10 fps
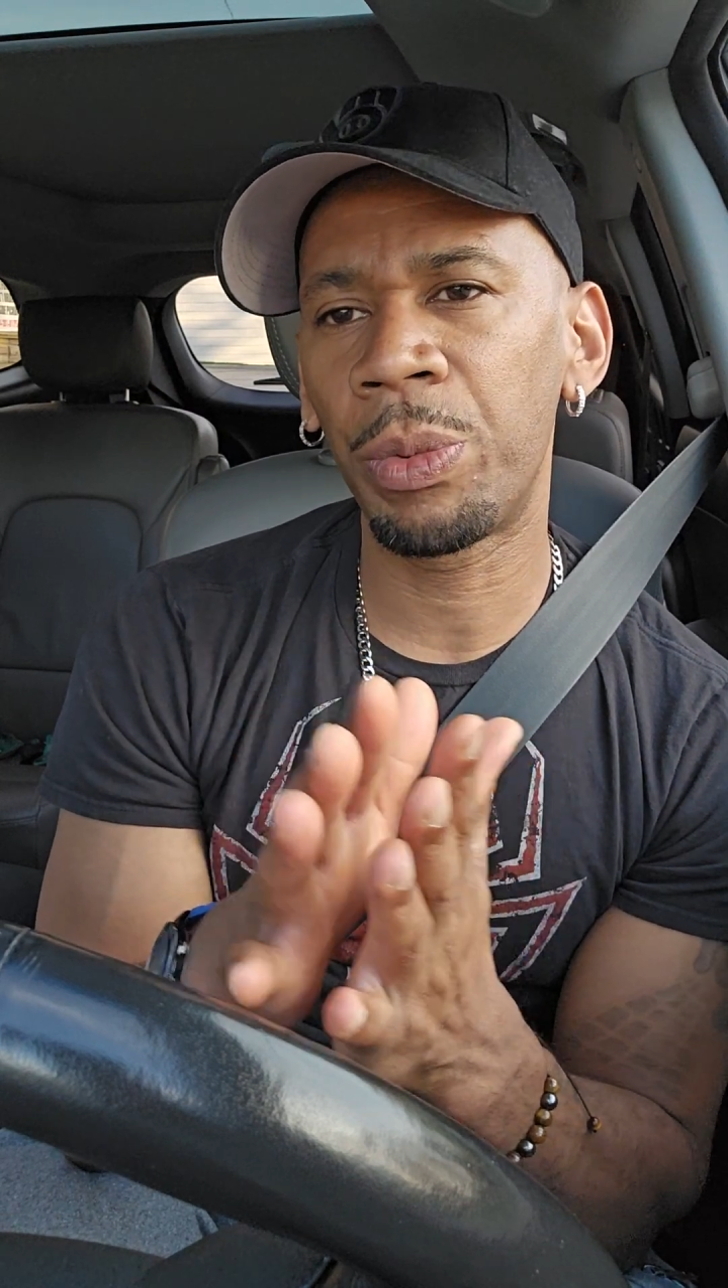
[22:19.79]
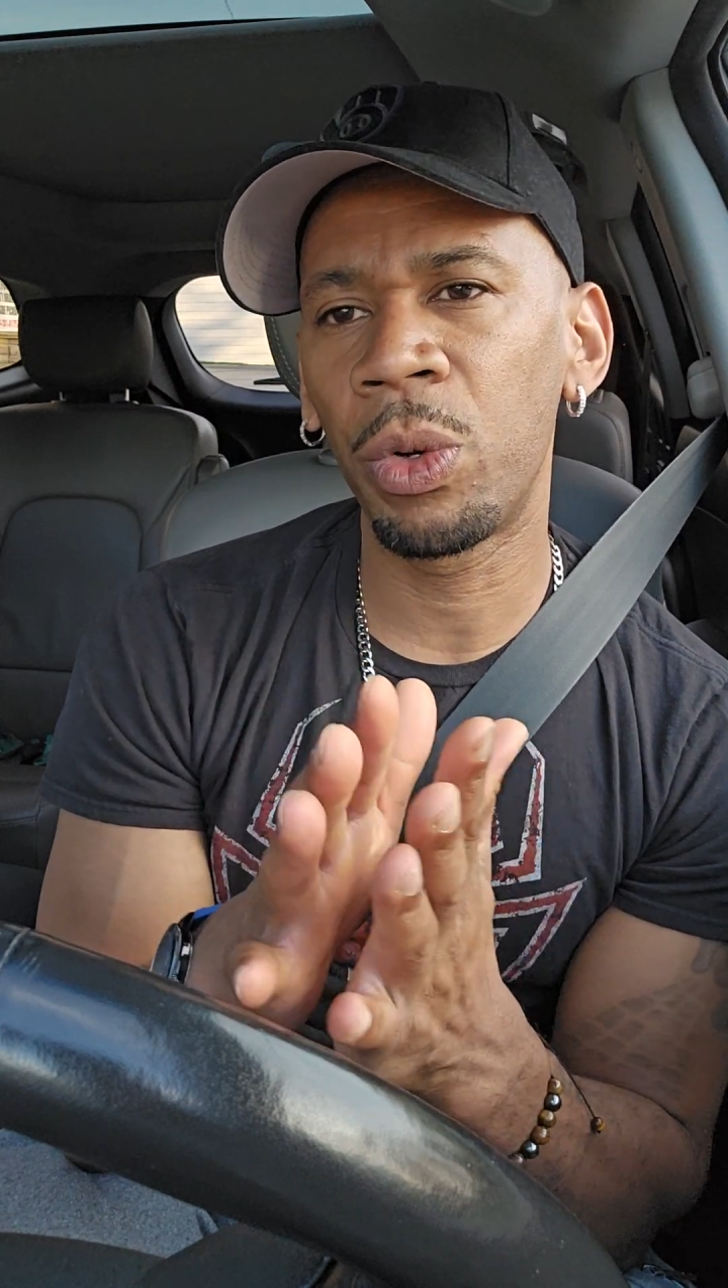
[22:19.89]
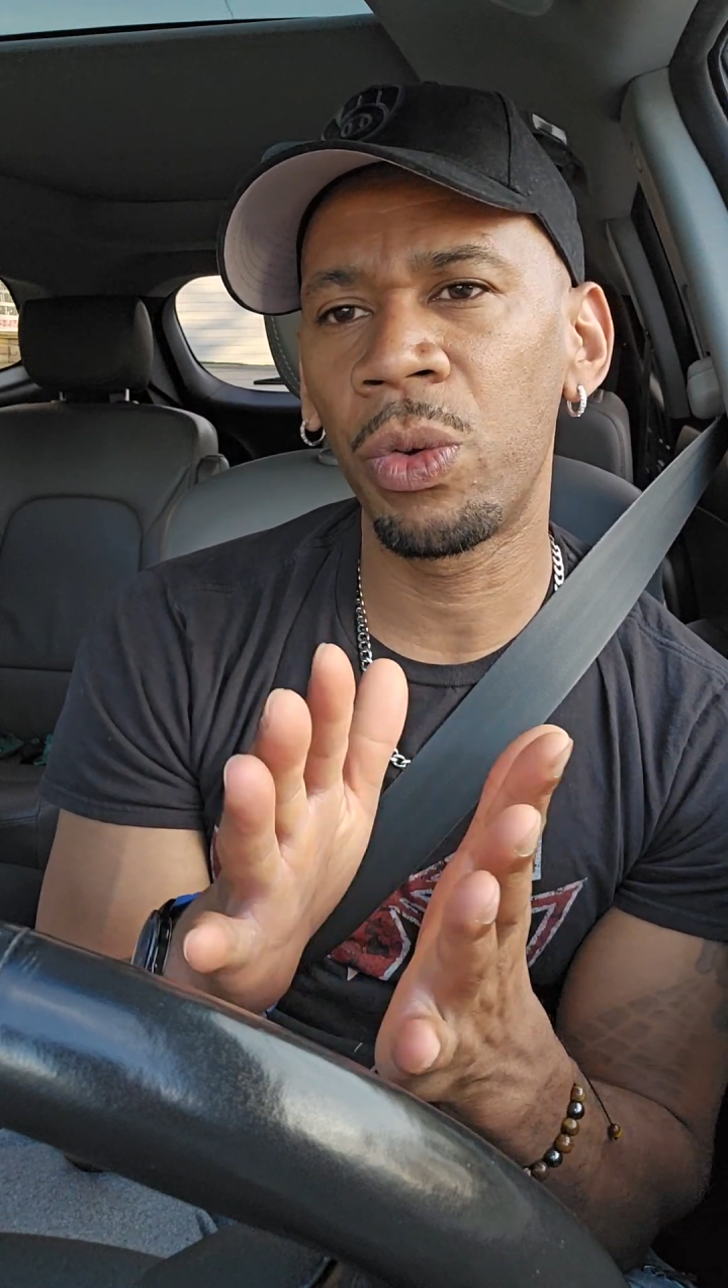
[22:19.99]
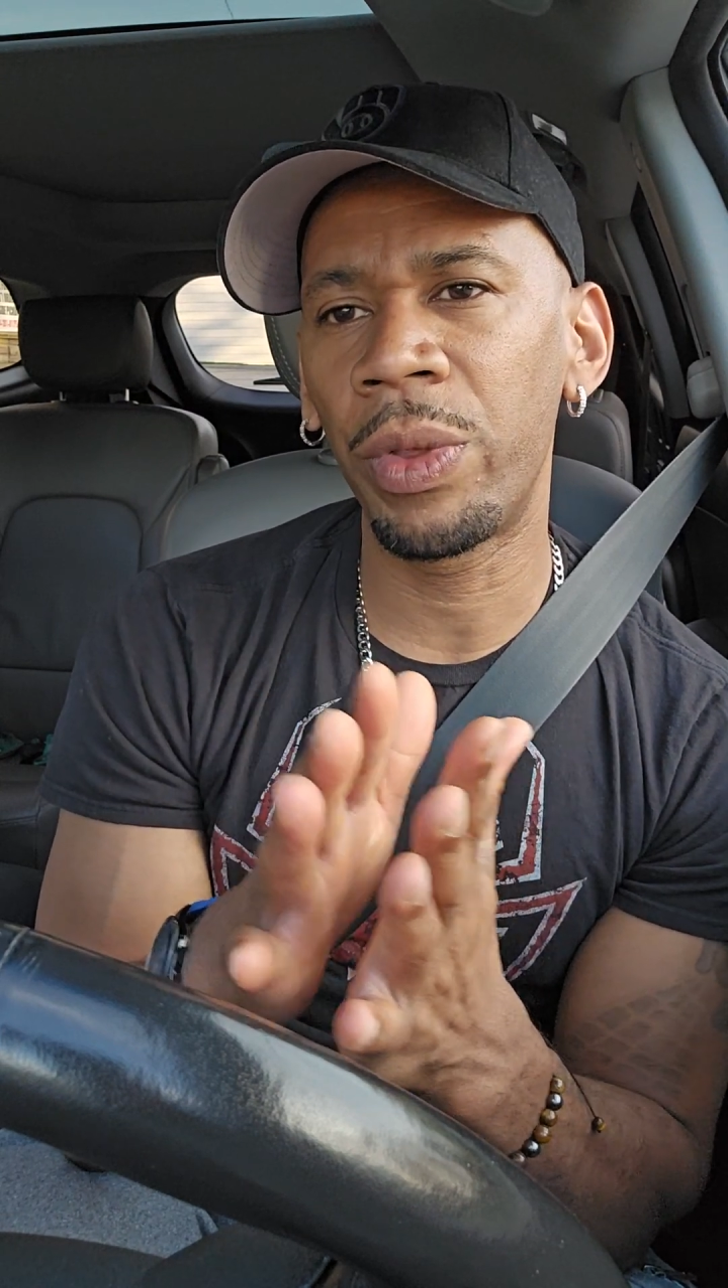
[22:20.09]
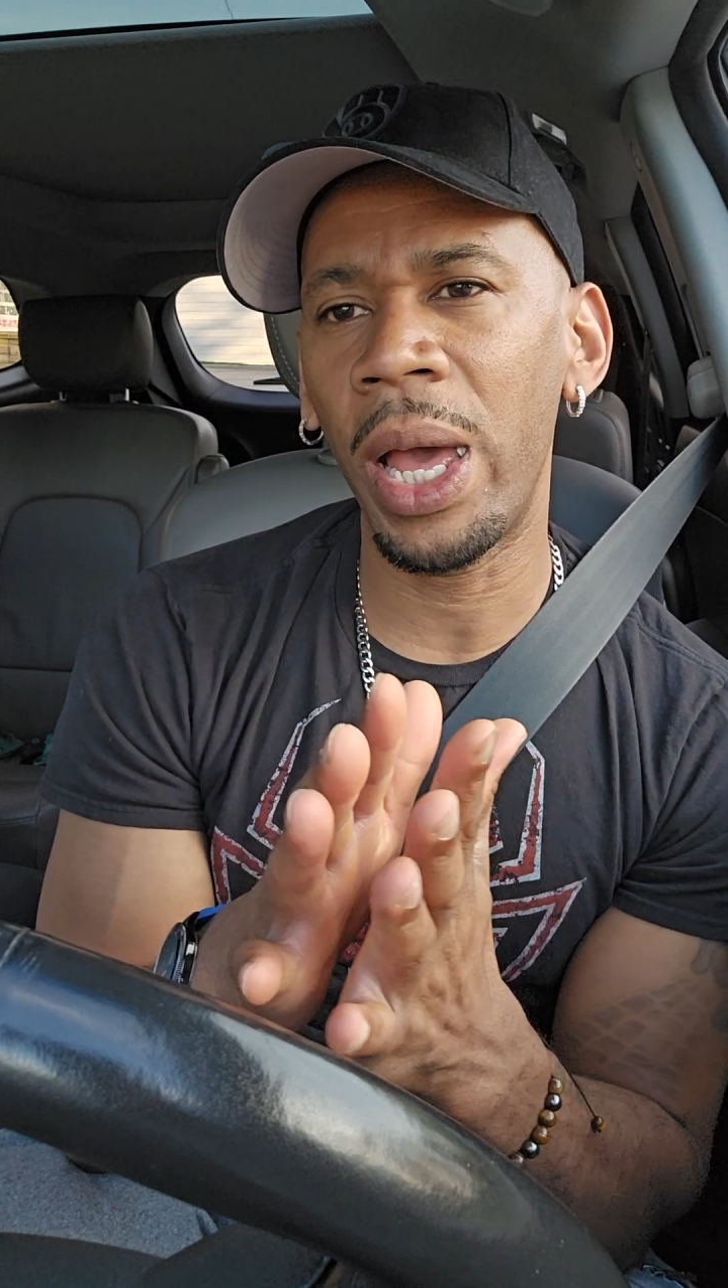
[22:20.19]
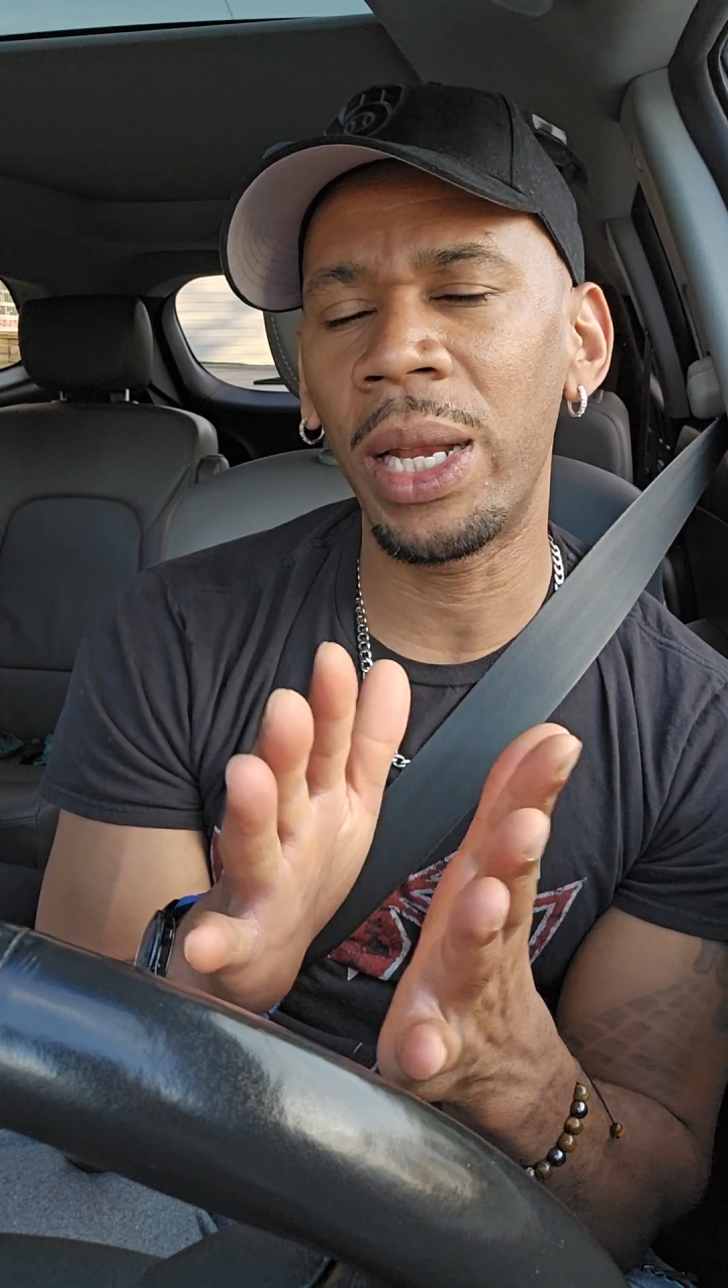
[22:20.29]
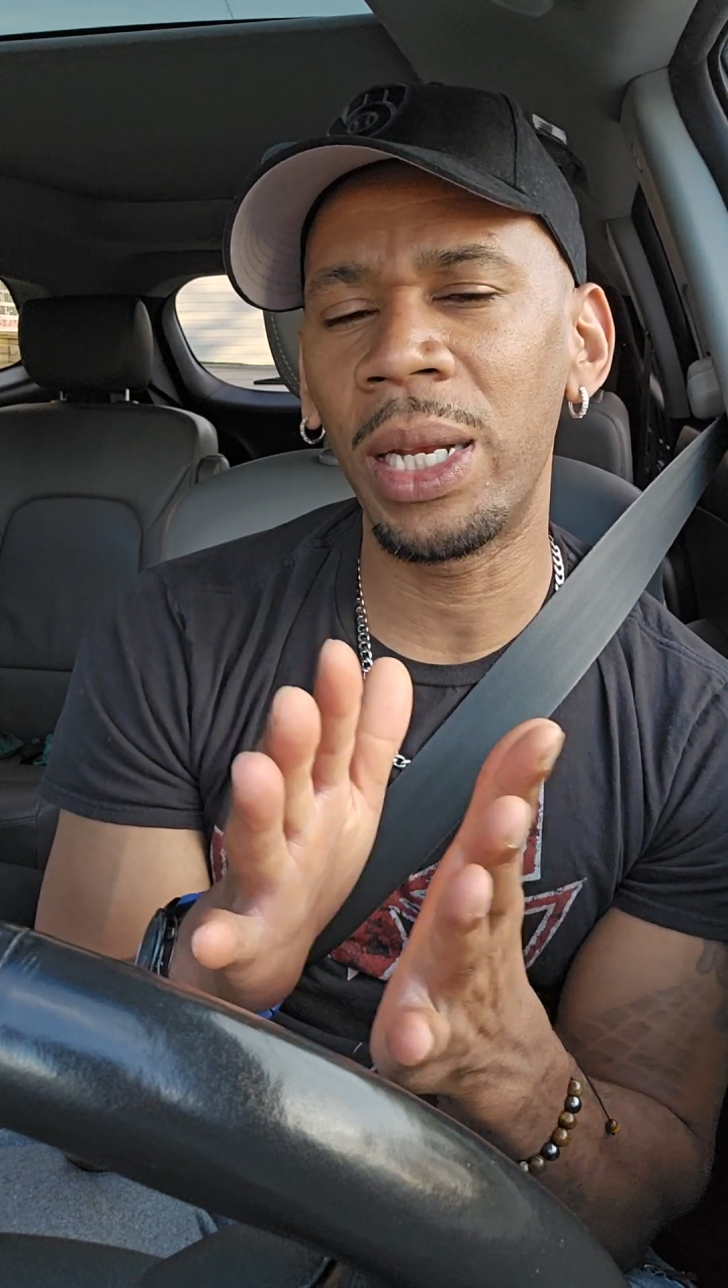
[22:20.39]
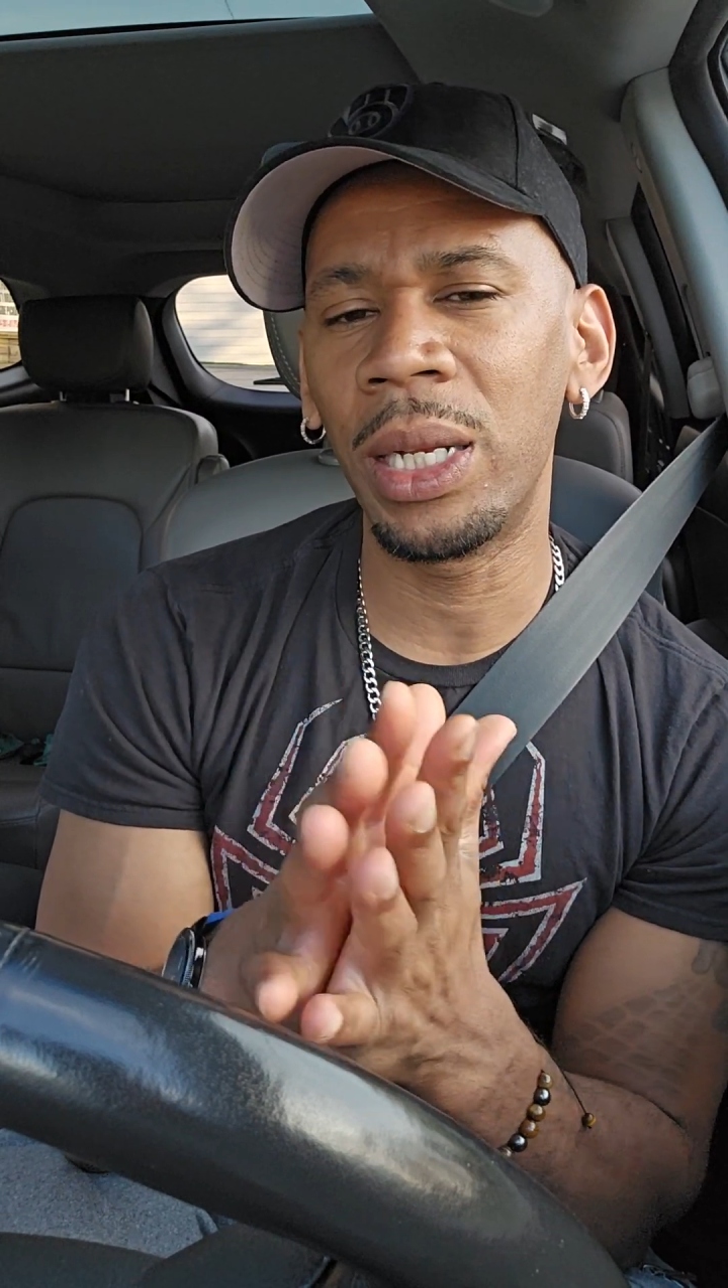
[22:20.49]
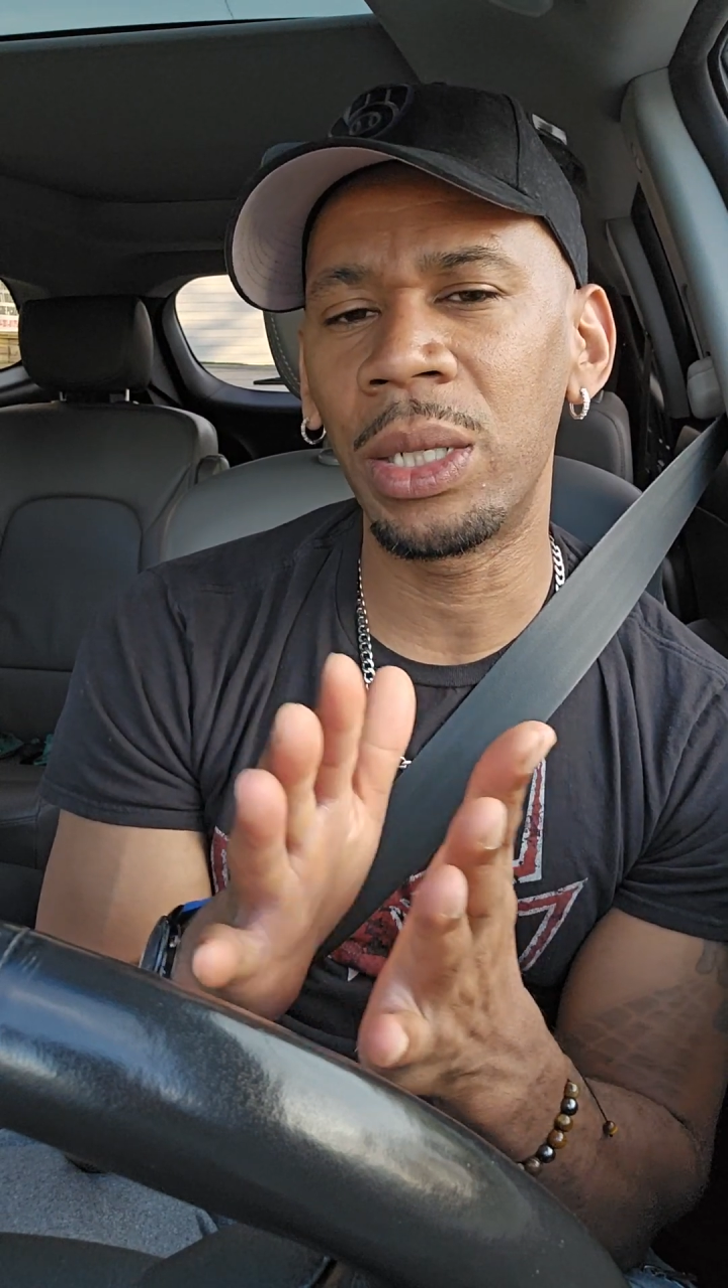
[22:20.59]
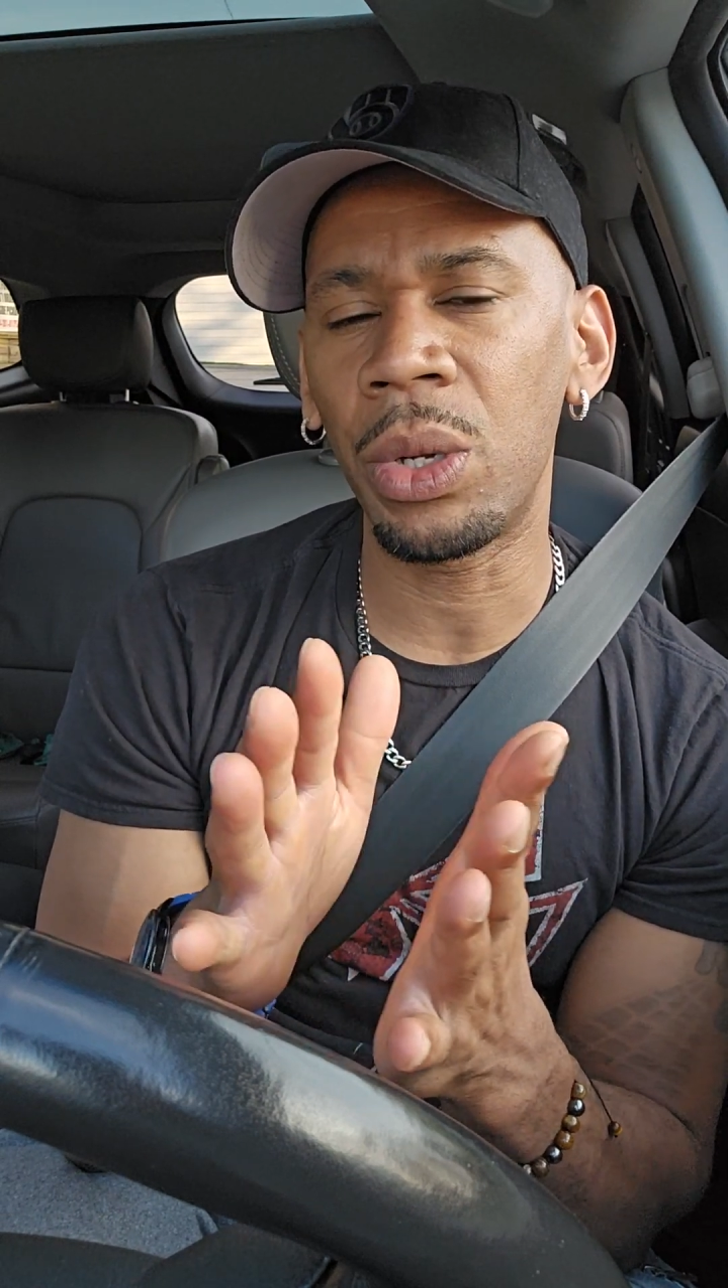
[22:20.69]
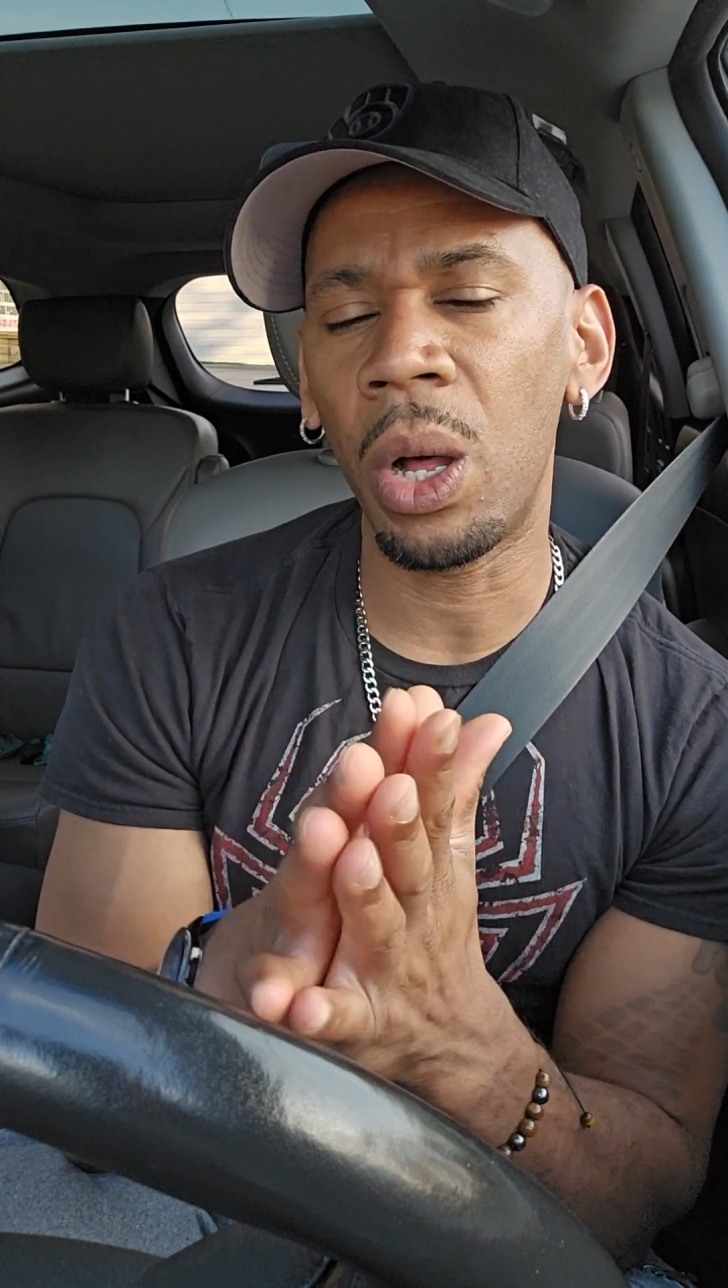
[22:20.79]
prove that it is